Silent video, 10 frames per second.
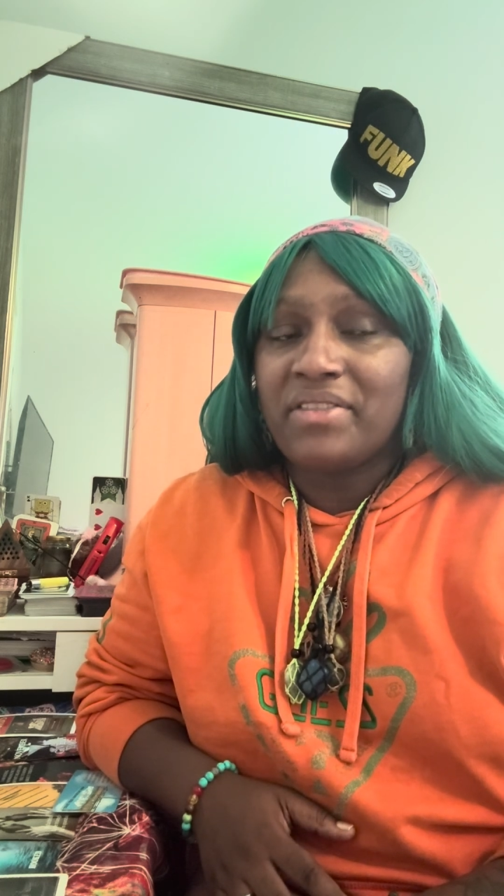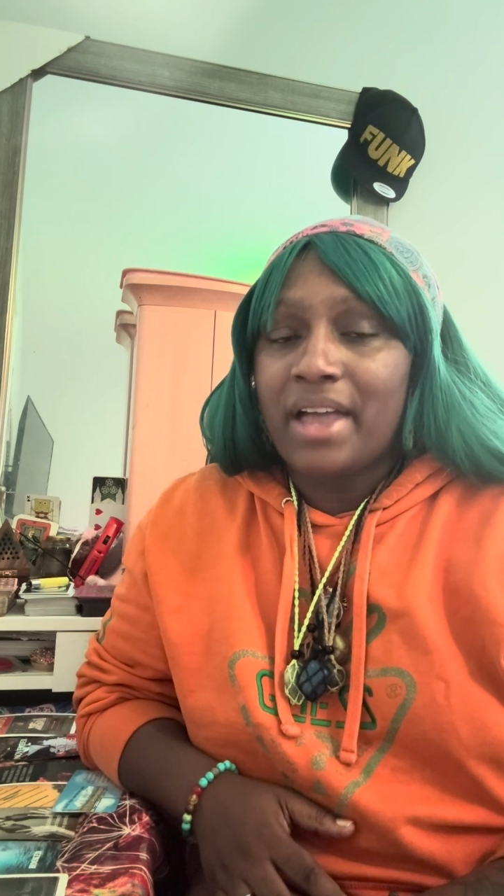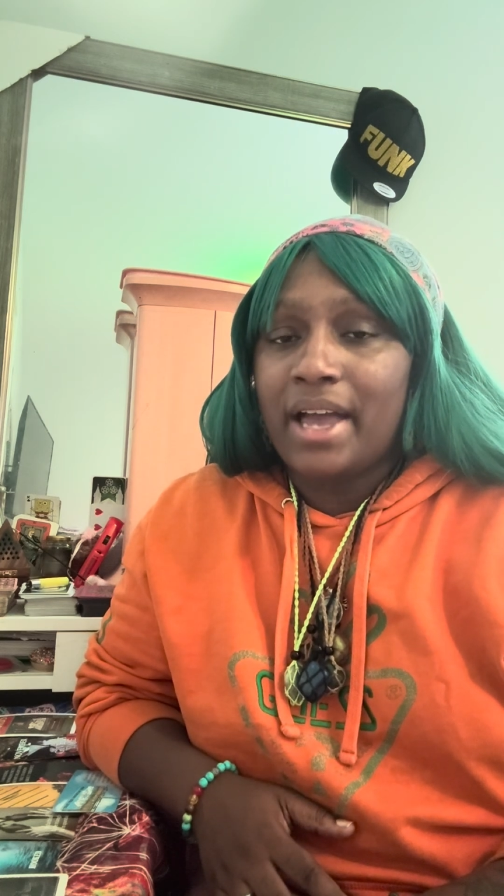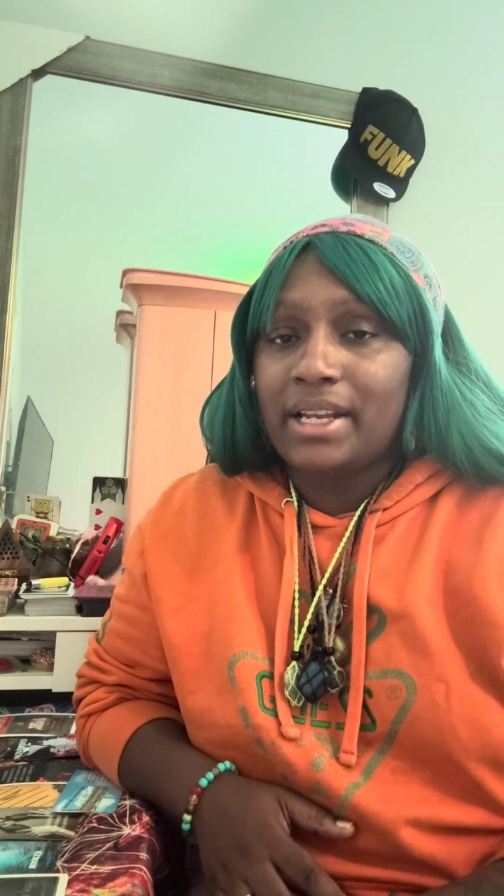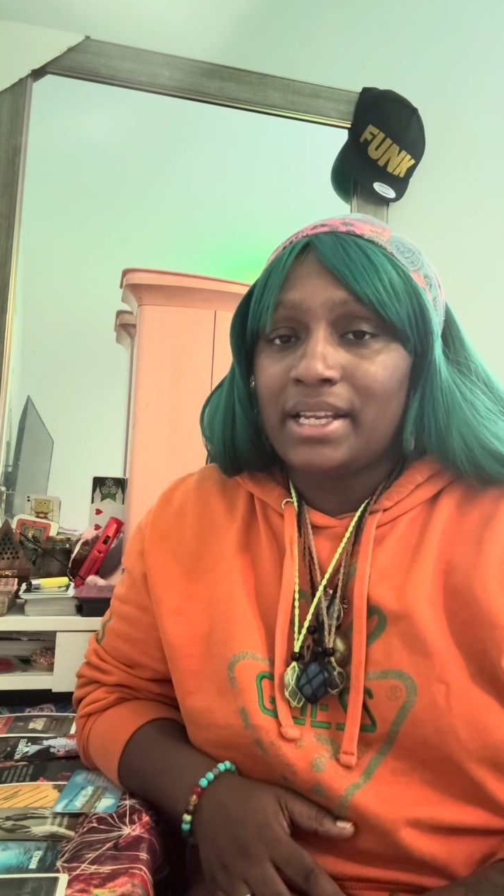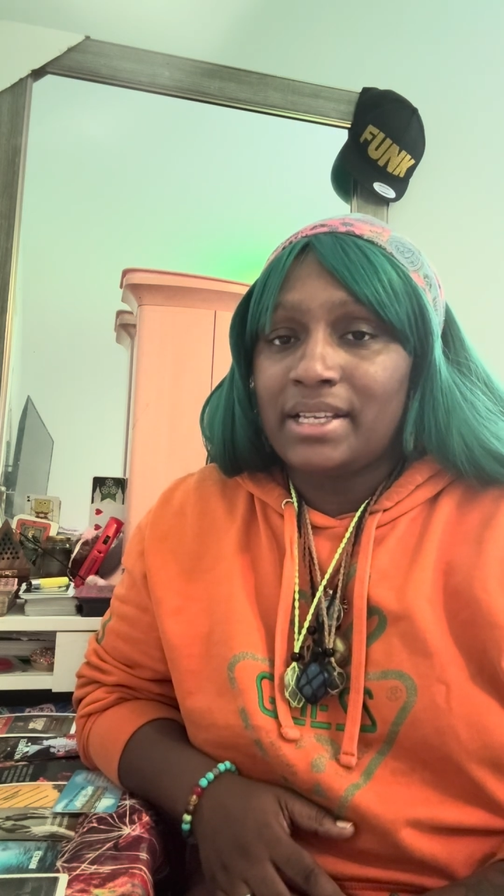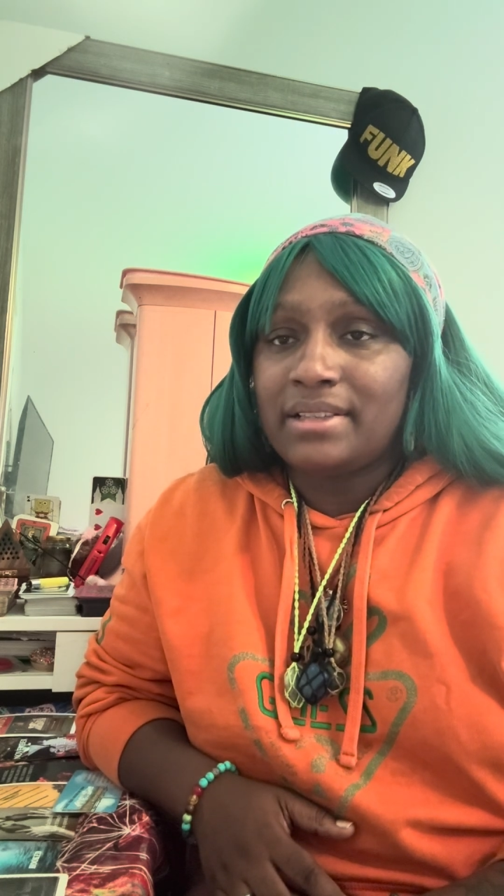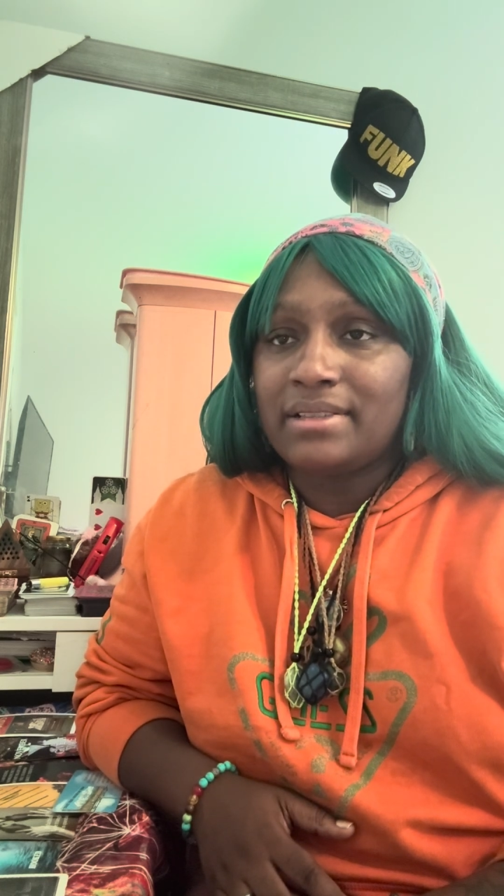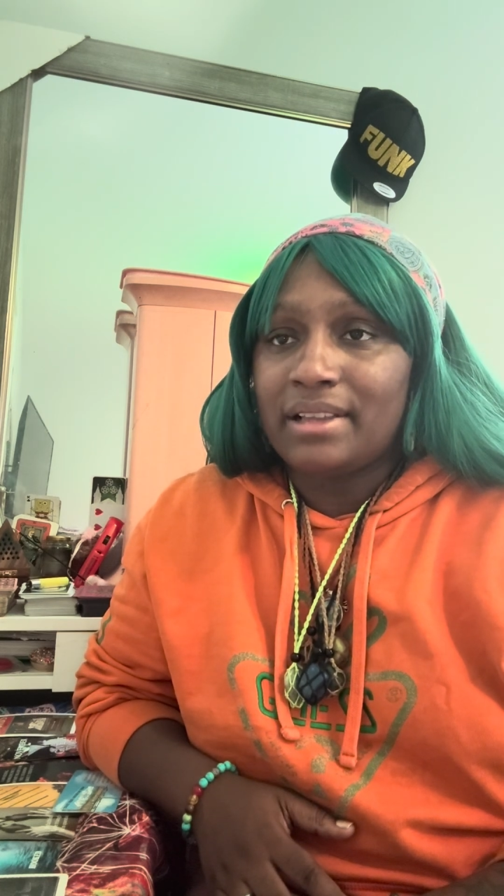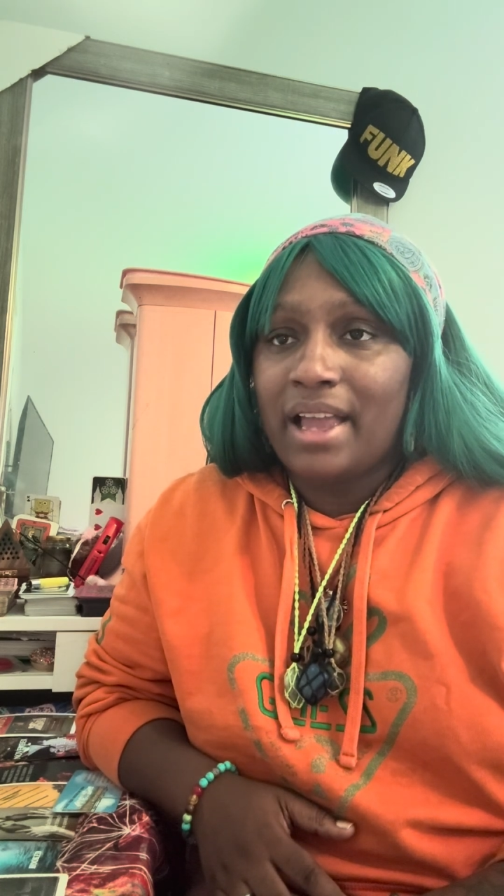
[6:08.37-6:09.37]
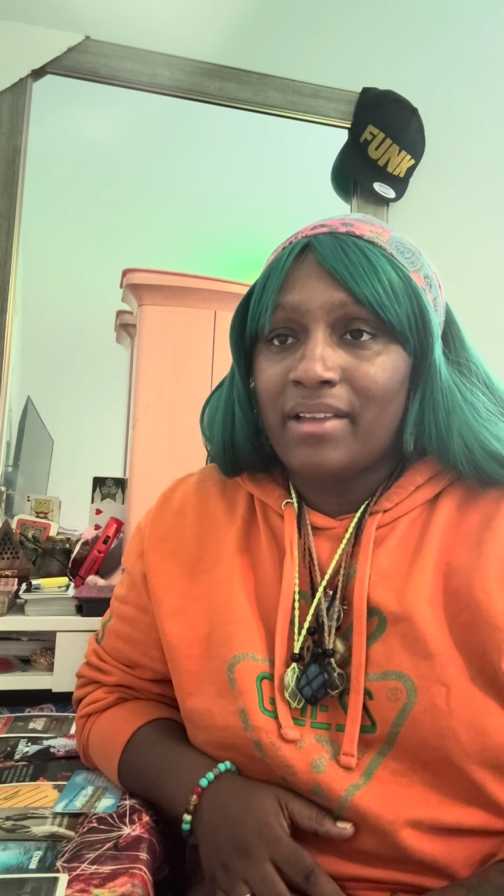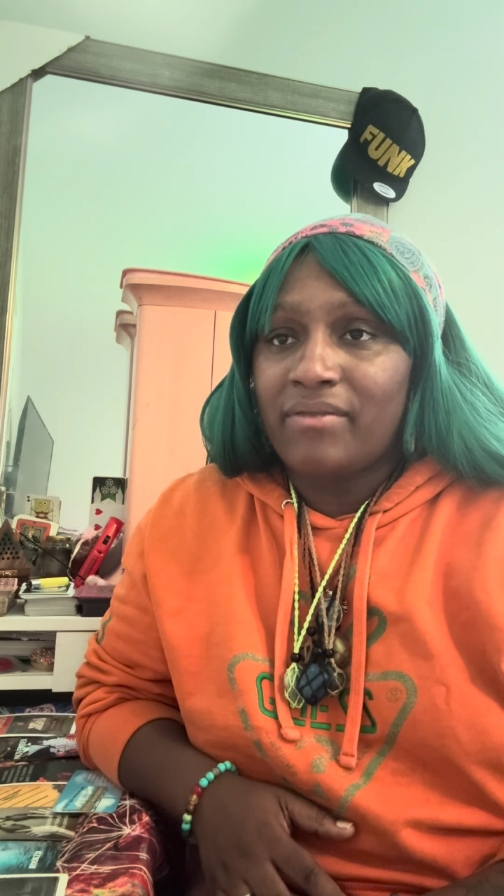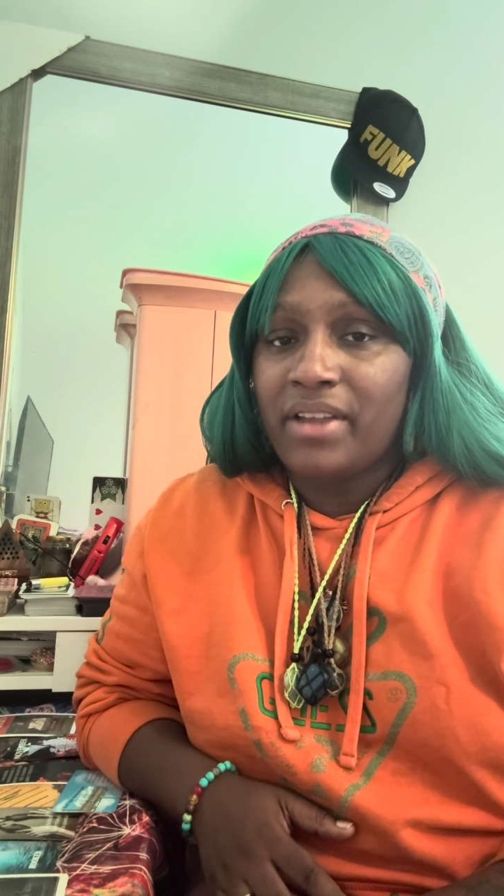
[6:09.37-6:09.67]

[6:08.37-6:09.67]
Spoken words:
that is like